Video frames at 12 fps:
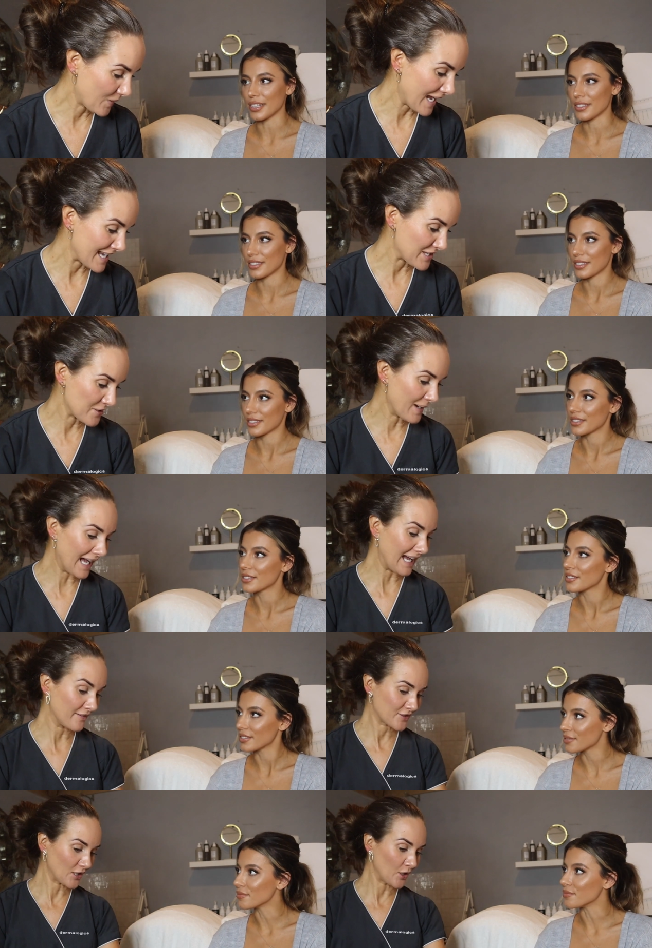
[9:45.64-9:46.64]
Speaker 1: where you
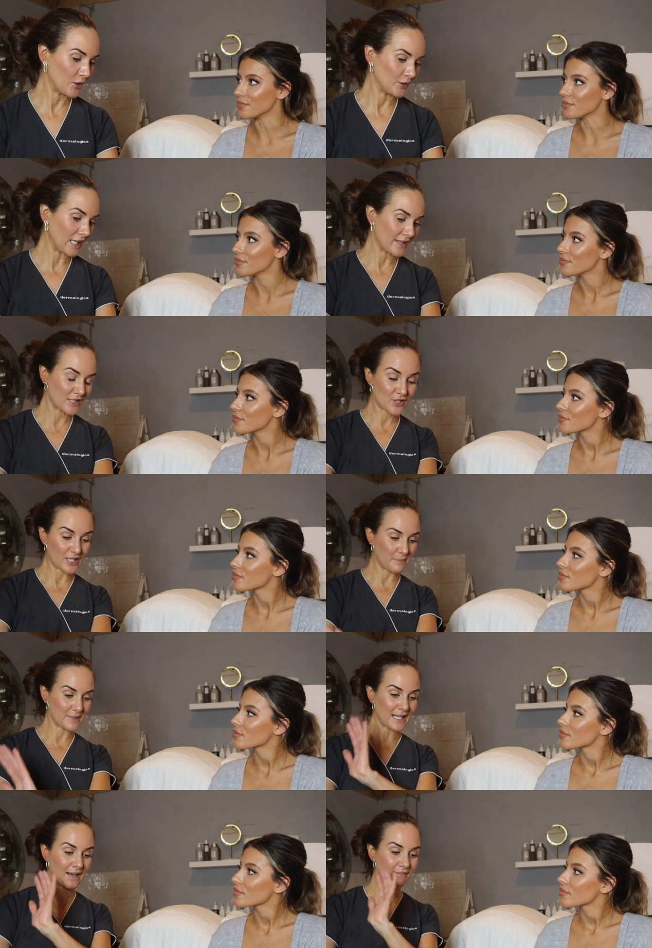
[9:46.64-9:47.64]
have. Mm. So like the
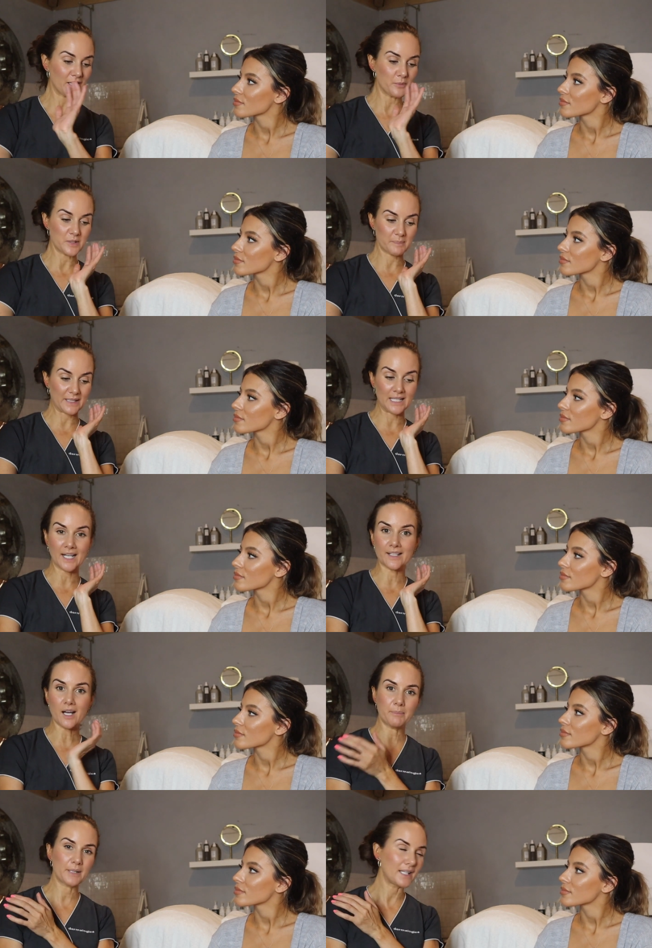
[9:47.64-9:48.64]
cheapest area would be like
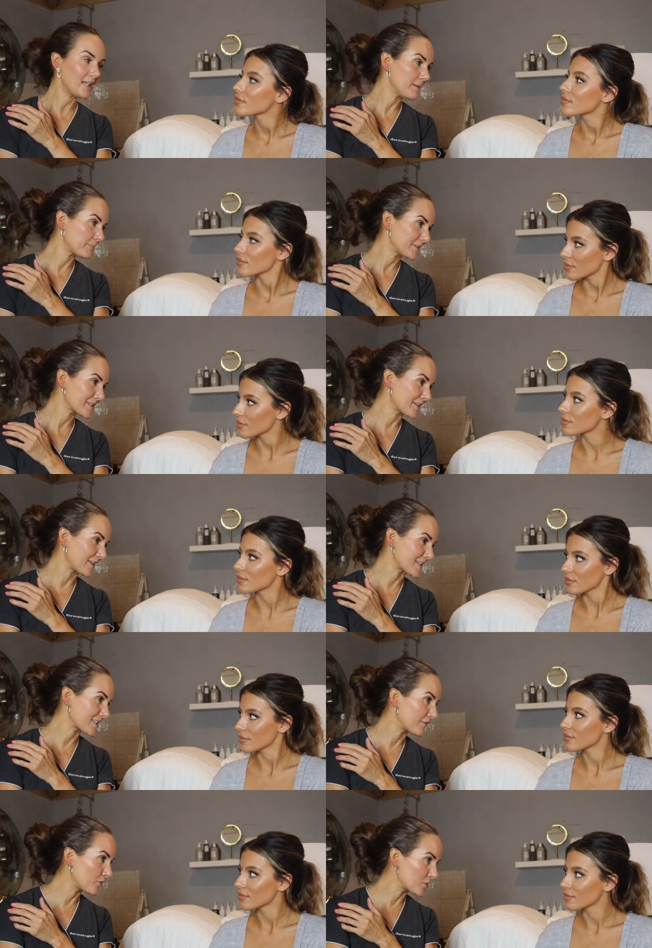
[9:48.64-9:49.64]
upper lip, mm. so mm-hmm. that's
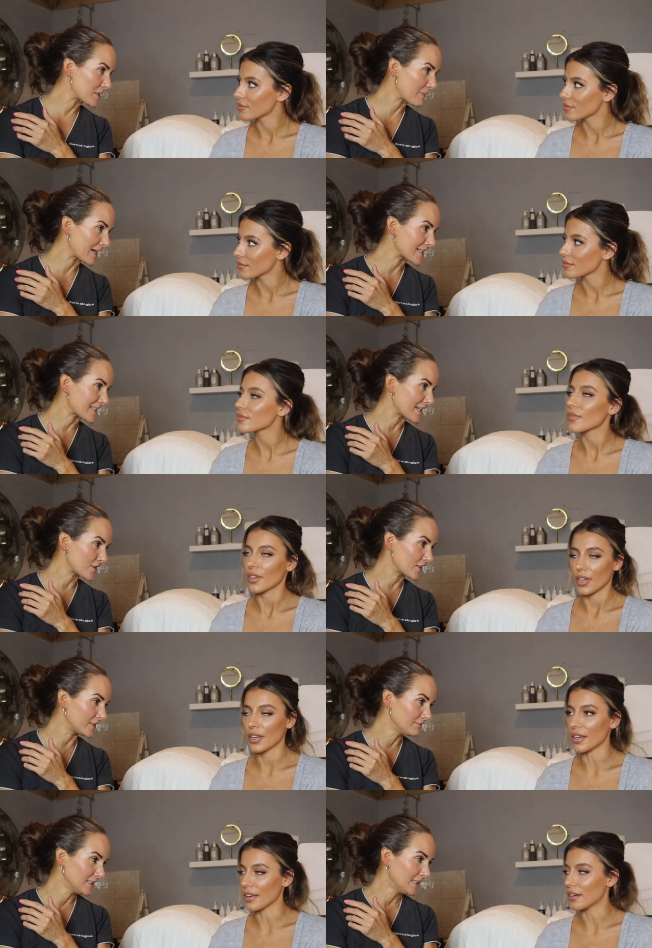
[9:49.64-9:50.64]
like forty pound a session.
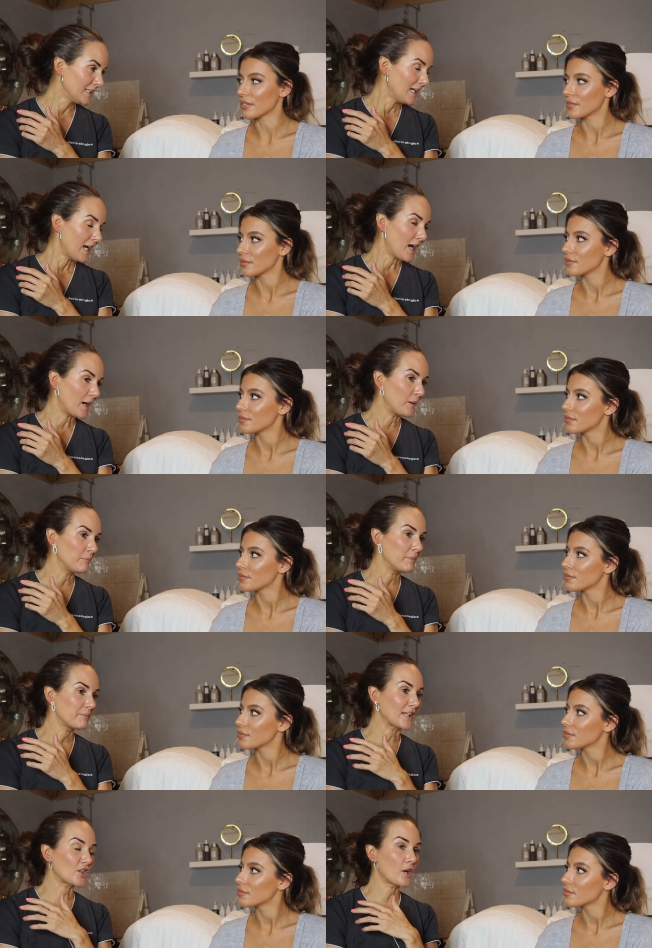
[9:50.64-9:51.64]
Okay, yeah. um,
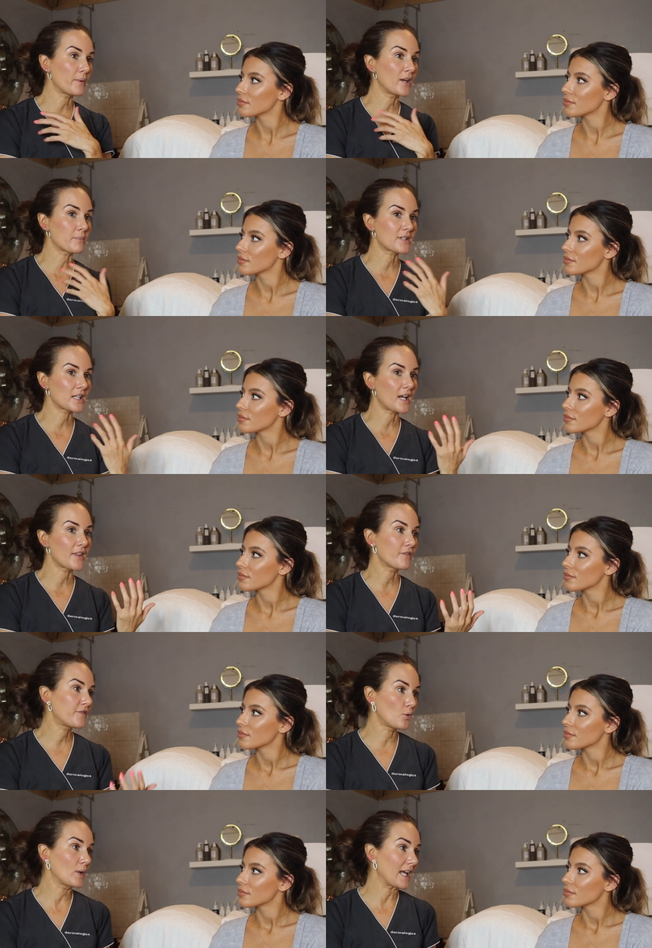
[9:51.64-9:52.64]
then going up to like the
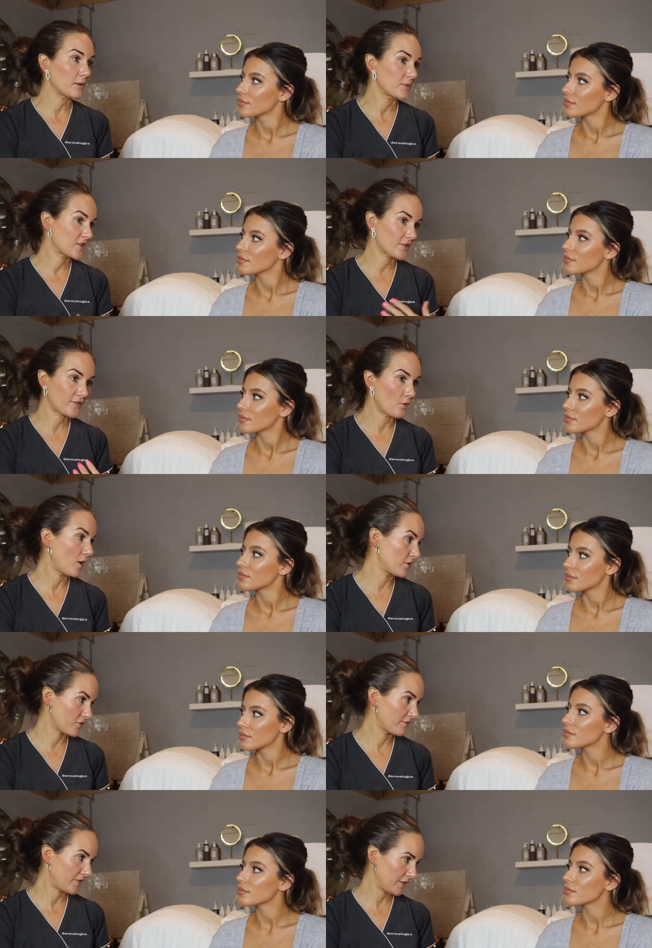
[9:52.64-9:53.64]
full leg, which is four
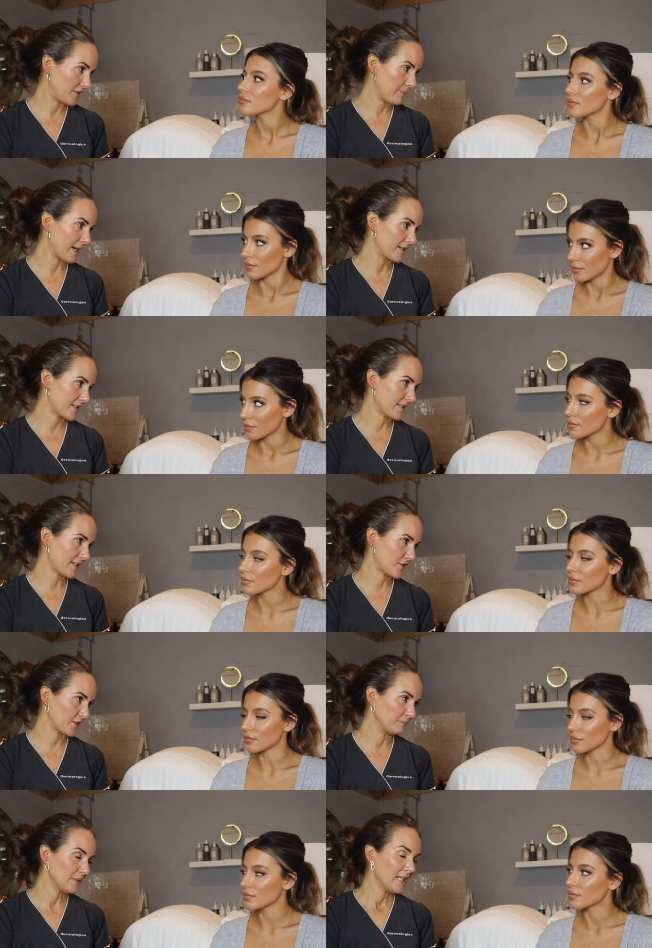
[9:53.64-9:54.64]
hundred and fifty pound a mm-hmm.
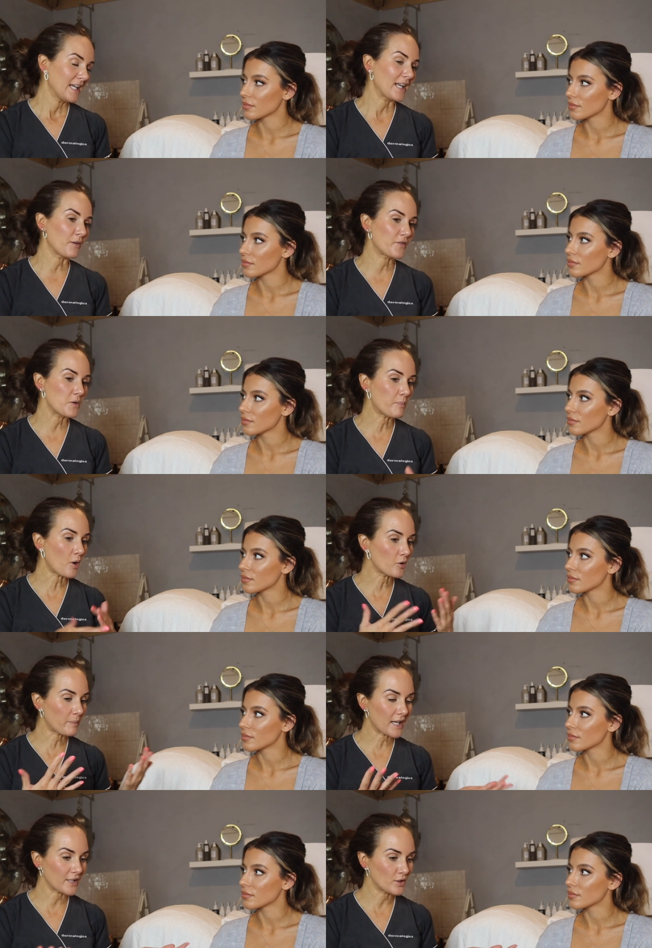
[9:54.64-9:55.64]
session. Mm. Now, if you bulk
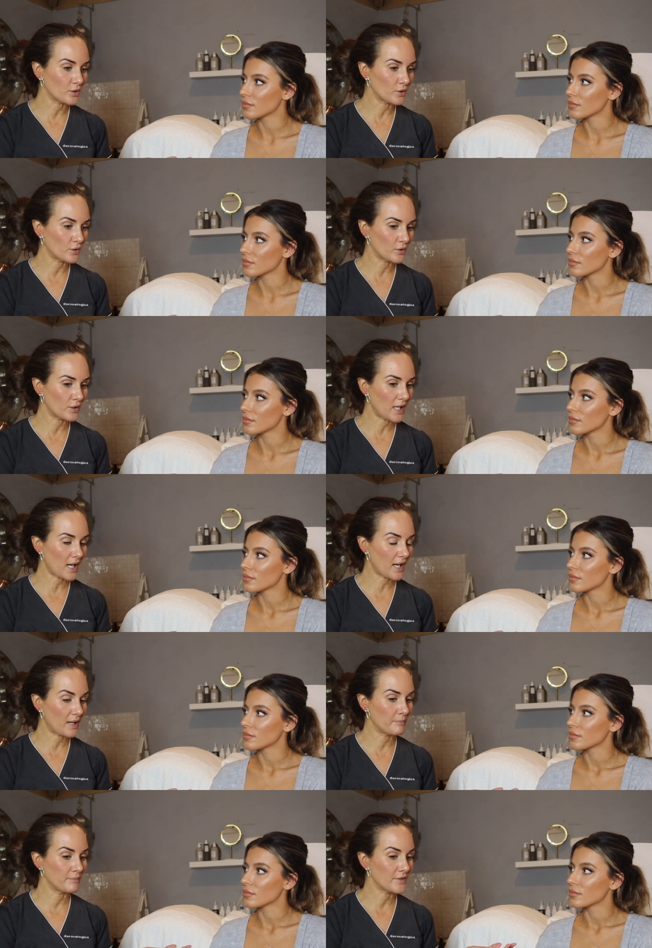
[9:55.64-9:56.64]
buy your
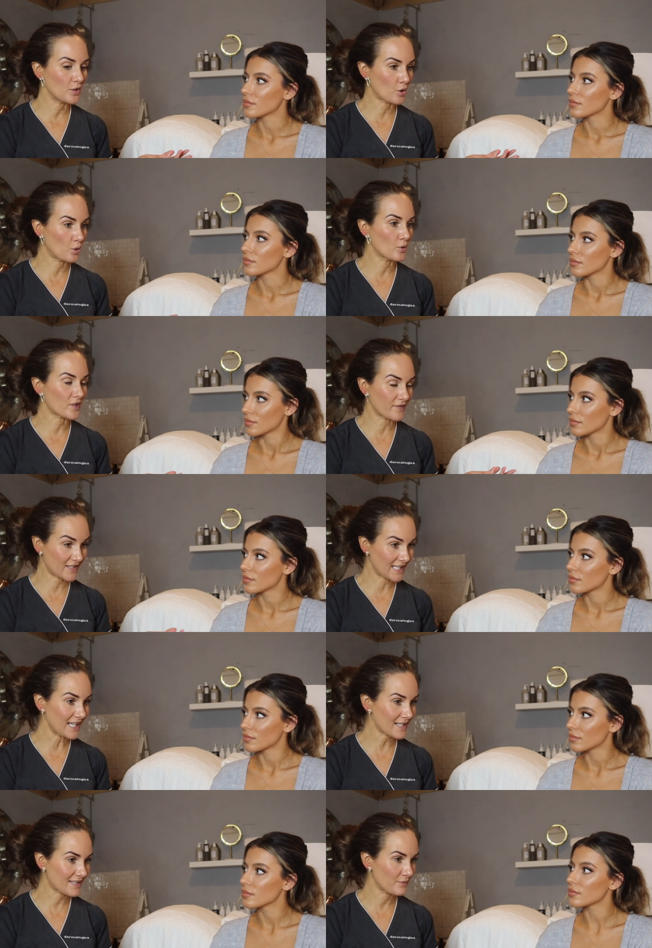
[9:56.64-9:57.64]
um, your course of
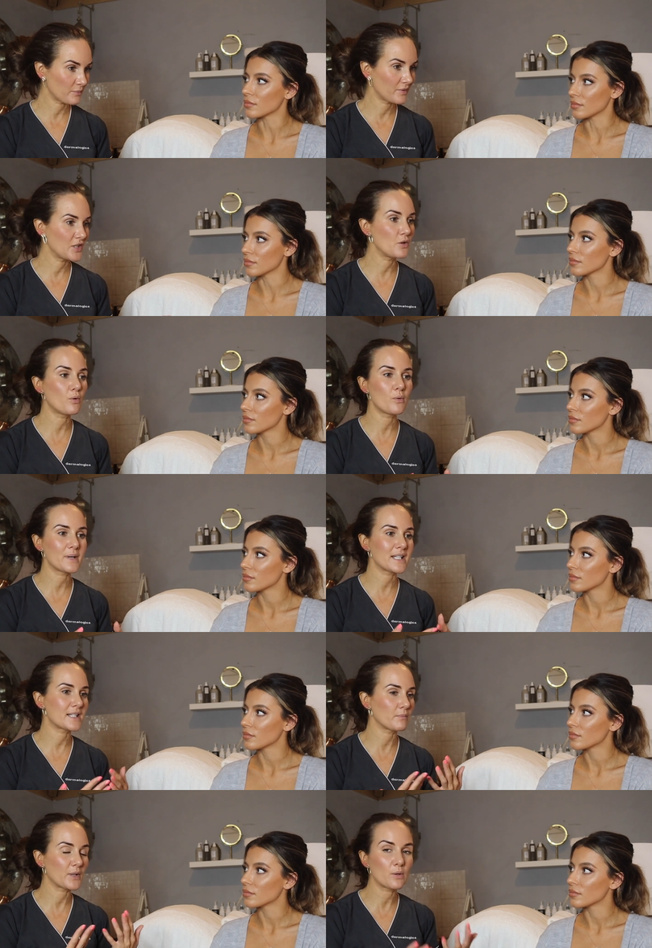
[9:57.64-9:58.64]
6 mm-hmm. you
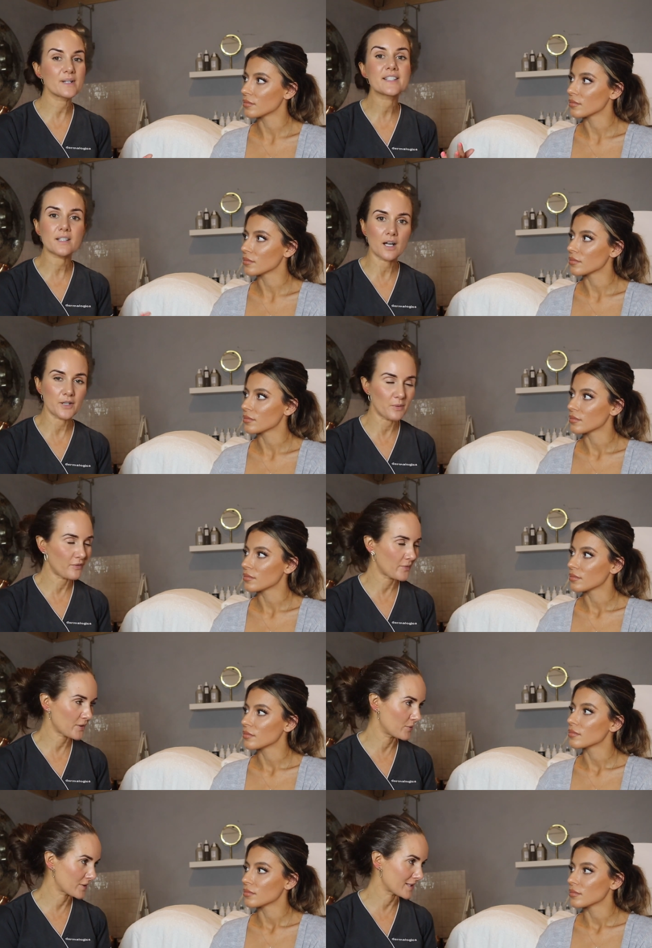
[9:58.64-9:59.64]
always we always start you off with the
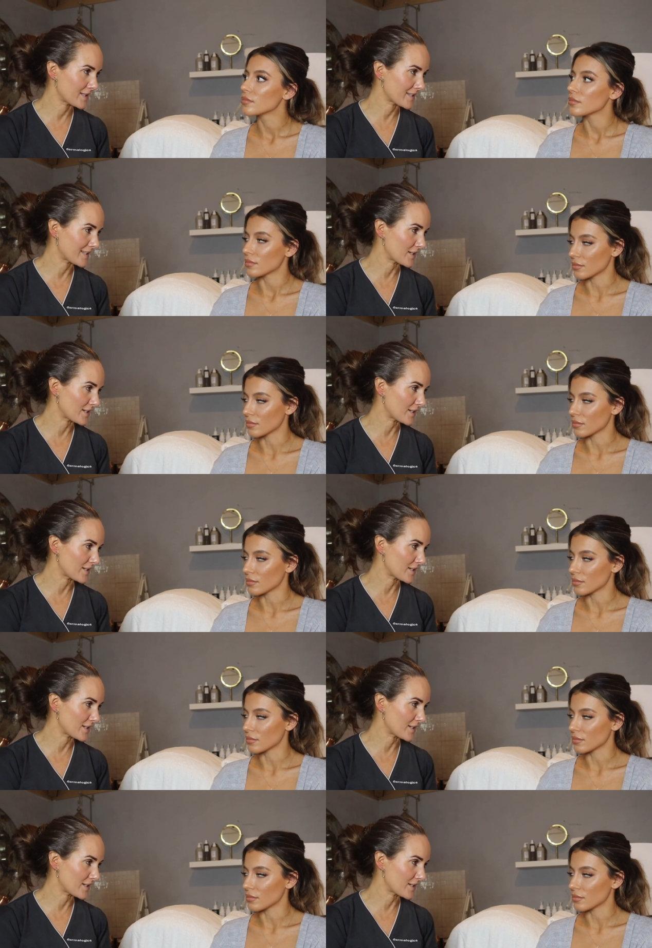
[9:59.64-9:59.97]
course of six